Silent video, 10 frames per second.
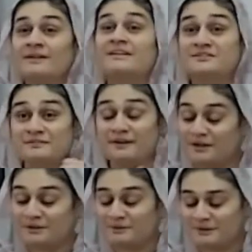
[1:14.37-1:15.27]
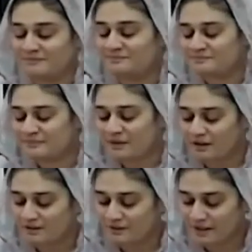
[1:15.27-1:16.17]
It's very cool.
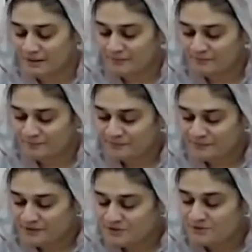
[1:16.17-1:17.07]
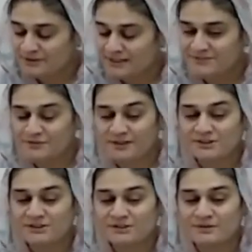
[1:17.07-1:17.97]
Okay, so let's
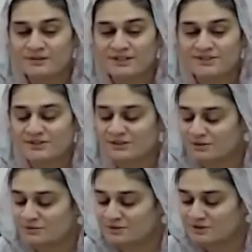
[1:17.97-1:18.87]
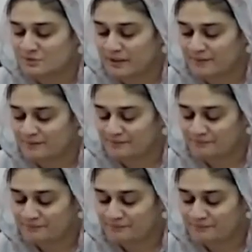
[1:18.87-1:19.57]
first do this the Newton's way.